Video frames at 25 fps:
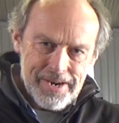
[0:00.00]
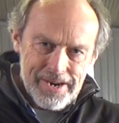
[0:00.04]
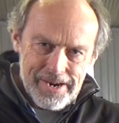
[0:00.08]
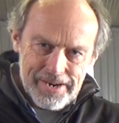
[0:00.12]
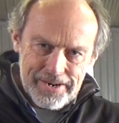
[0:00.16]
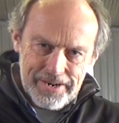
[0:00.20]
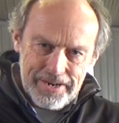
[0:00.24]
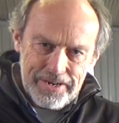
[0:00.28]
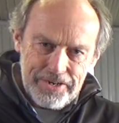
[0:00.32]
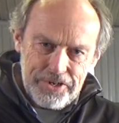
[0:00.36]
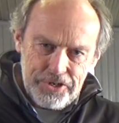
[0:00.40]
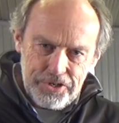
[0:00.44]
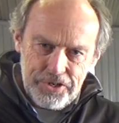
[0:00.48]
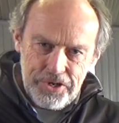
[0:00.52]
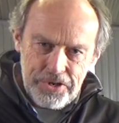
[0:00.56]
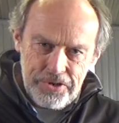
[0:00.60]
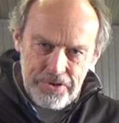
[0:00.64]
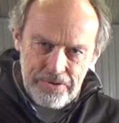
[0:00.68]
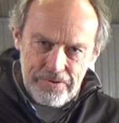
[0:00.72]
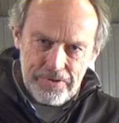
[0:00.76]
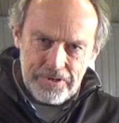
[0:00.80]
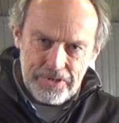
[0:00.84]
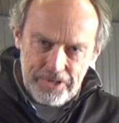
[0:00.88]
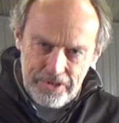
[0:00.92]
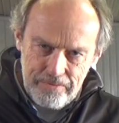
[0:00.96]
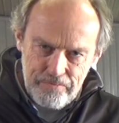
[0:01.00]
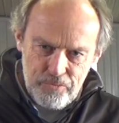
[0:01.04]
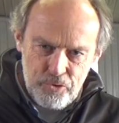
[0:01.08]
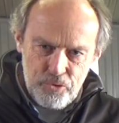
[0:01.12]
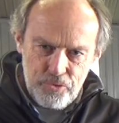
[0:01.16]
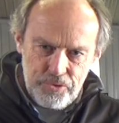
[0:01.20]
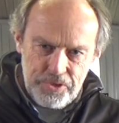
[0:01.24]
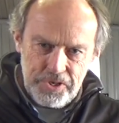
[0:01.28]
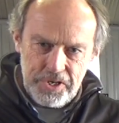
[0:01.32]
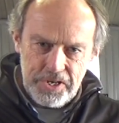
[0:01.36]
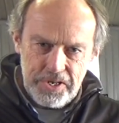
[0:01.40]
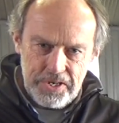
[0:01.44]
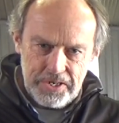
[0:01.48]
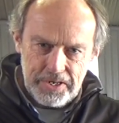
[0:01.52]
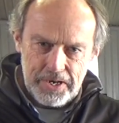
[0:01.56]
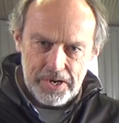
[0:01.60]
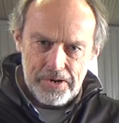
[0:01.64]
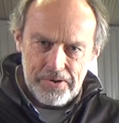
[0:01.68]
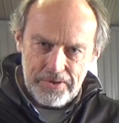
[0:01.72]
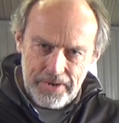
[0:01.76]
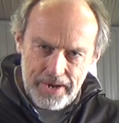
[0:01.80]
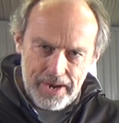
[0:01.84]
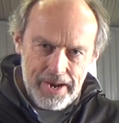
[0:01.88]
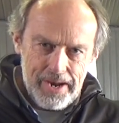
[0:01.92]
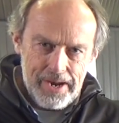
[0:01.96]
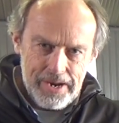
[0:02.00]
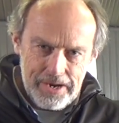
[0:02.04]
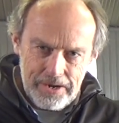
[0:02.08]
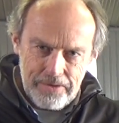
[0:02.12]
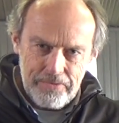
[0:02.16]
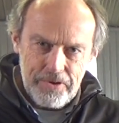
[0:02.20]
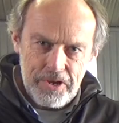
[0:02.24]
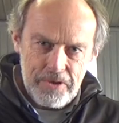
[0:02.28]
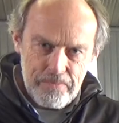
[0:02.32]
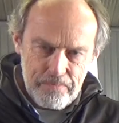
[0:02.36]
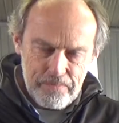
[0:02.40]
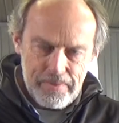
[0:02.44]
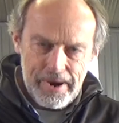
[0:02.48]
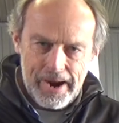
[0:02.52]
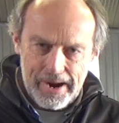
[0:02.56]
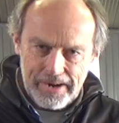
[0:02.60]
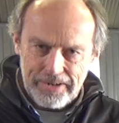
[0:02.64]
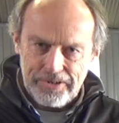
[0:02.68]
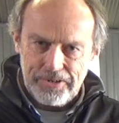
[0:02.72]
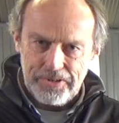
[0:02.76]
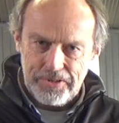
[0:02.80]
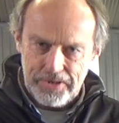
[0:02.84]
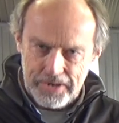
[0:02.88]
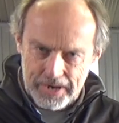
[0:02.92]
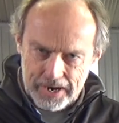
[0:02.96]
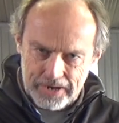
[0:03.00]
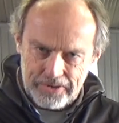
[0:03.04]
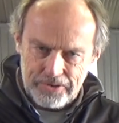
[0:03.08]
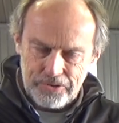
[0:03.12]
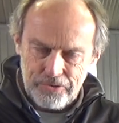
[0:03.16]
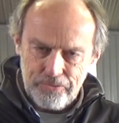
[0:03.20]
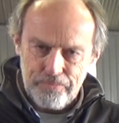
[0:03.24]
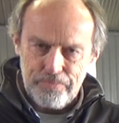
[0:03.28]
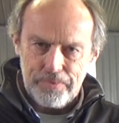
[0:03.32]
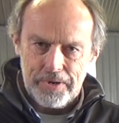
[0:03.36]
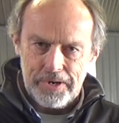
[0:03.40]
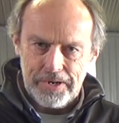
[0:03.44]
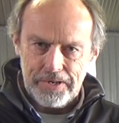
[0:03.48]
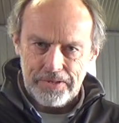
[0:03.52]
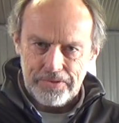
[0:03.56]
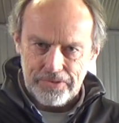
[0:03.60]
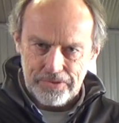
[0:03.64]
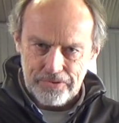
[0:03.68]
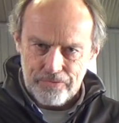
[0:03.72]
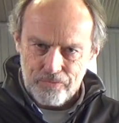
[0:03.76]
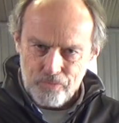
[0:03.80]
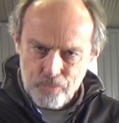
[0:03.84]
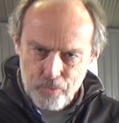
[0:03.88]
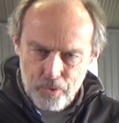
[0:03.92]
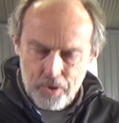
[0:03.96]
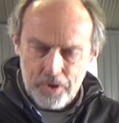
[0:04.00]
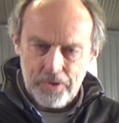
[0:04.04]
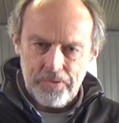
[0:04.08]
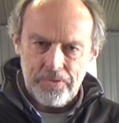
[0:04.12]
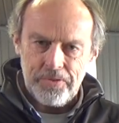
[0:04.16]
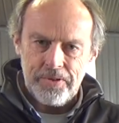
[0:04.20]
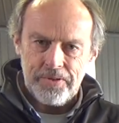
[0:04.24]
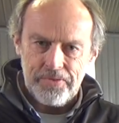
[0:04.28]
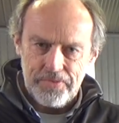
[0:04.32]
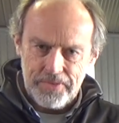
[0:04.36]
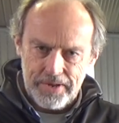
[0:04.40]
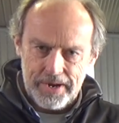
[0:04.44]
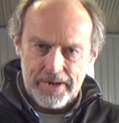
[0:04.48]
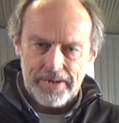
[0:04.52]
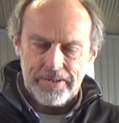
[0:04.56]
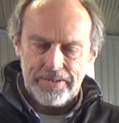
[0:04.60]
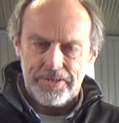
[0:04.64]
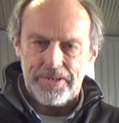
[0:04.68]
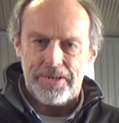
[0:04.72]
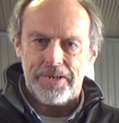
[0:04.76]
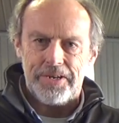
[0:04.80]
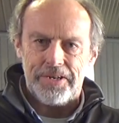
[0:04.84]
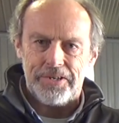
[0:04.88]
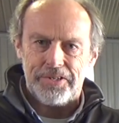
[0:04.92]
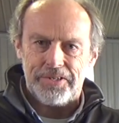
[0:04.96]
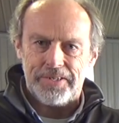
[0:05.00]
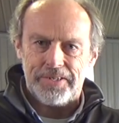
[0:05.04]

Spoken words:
and then show you it in more detail on how it matched the actual bike that won that year's